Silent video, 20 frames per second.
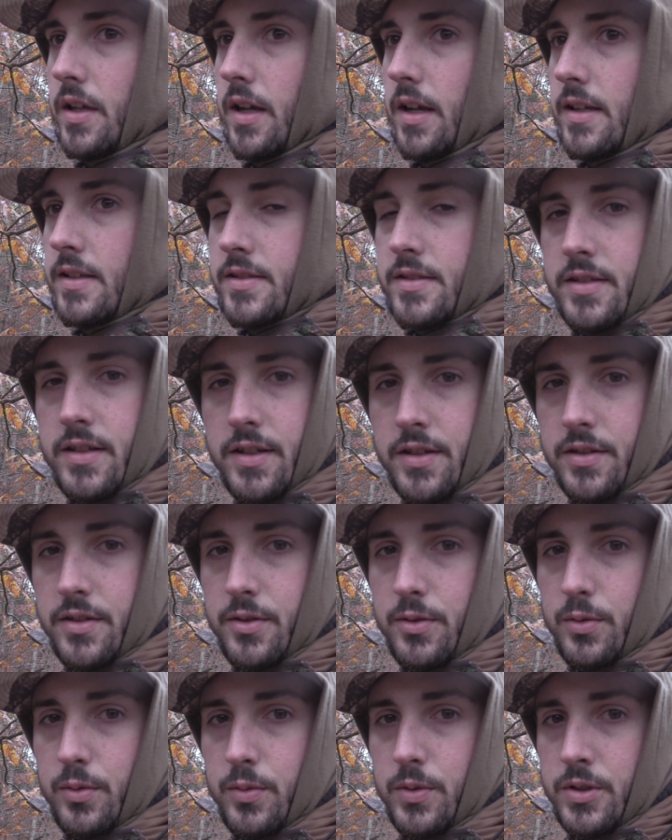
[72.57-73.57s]
I snuck
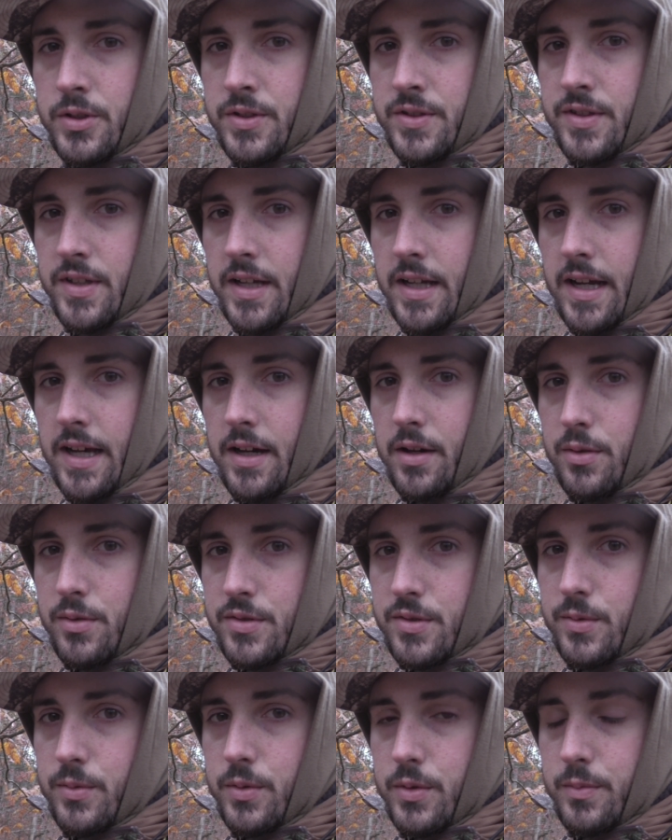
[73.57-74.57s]
through the woods like I
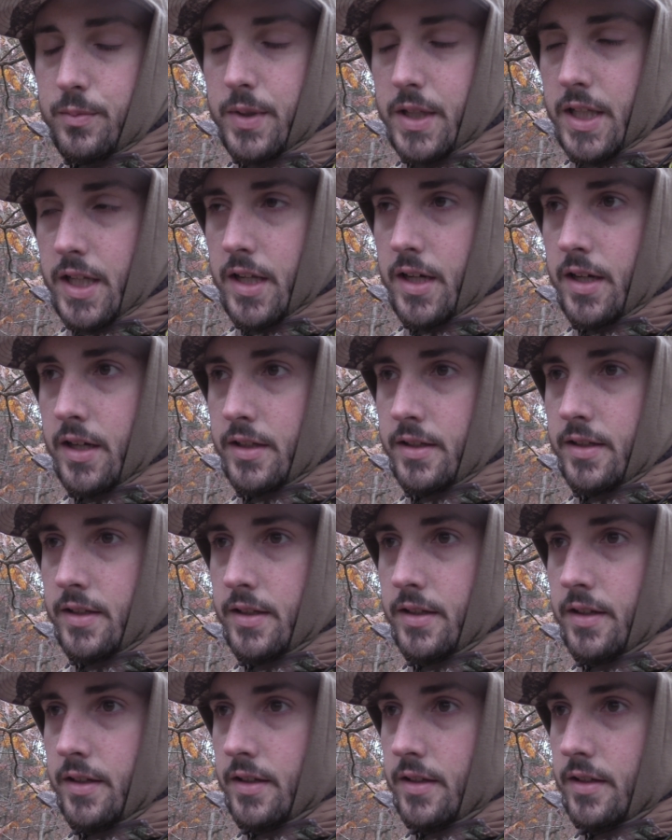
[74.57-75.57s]
was the one being
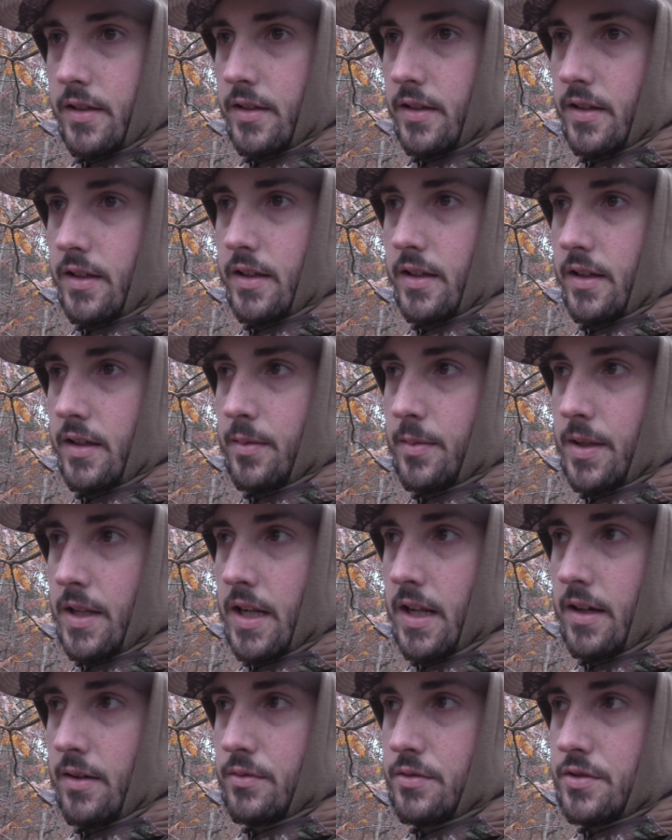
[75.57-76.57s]
hunted.
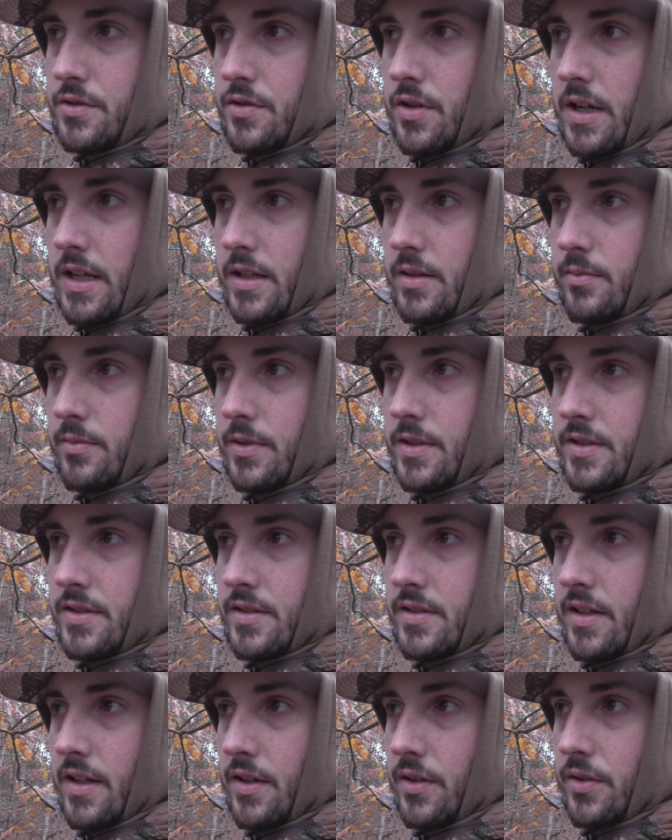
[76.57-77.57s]
I was trying to be
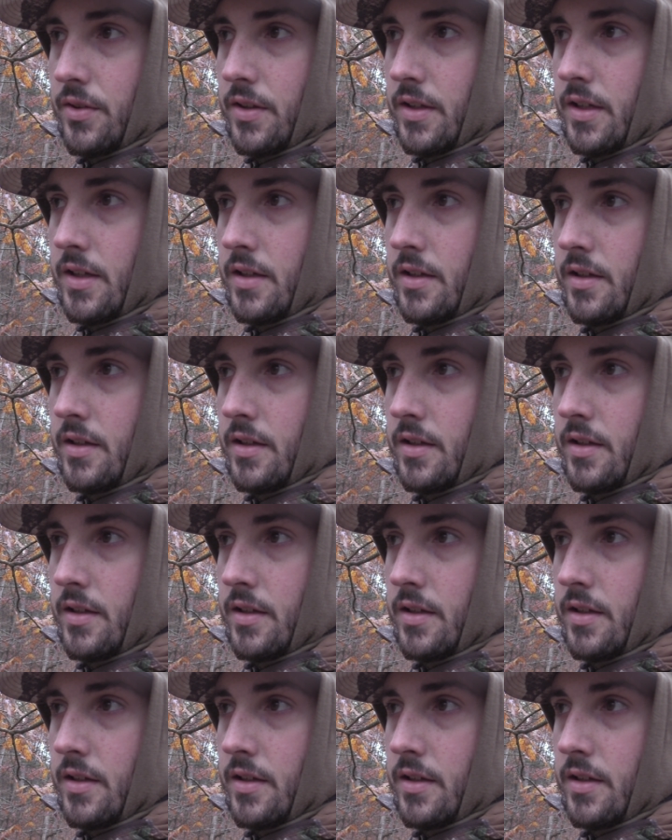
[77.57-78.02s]
stealthy.